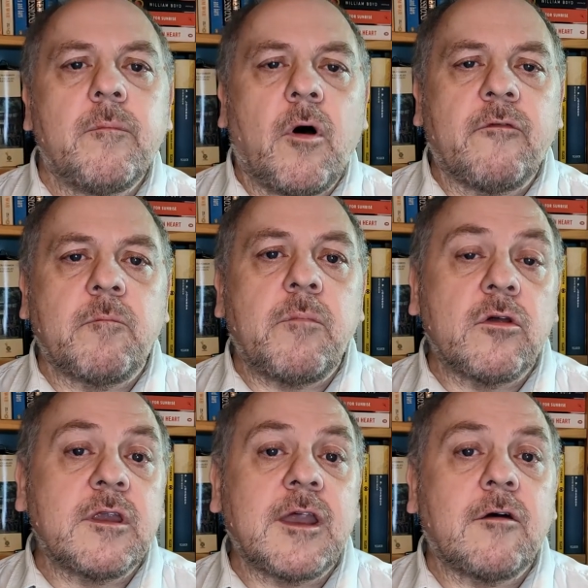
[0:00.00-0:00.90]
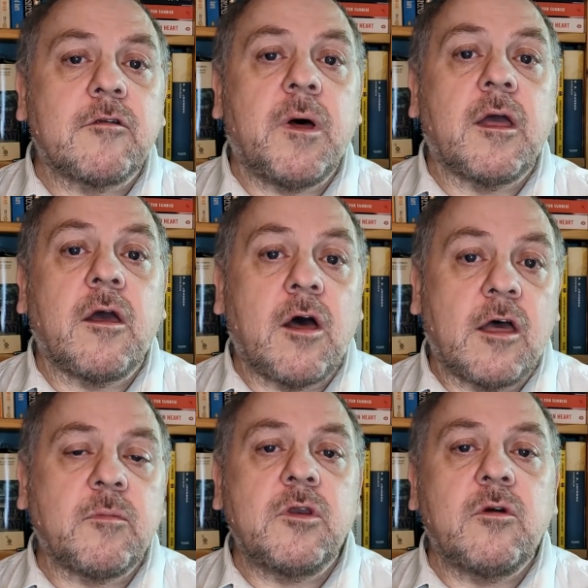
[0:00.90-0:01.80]
often plotted out by her
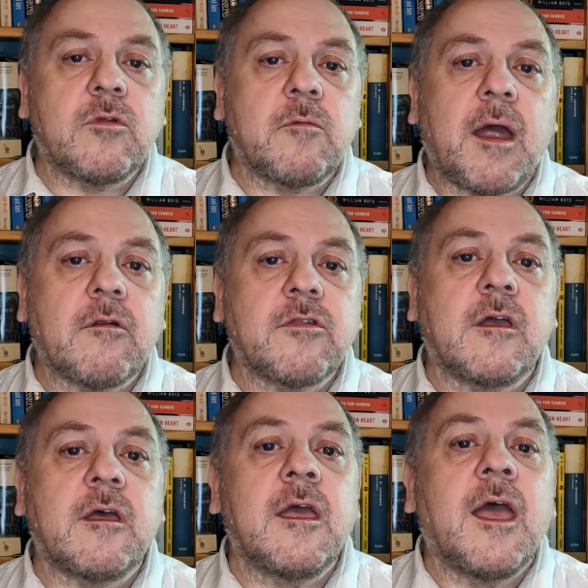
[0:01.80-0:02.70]
husband, who was a barrister,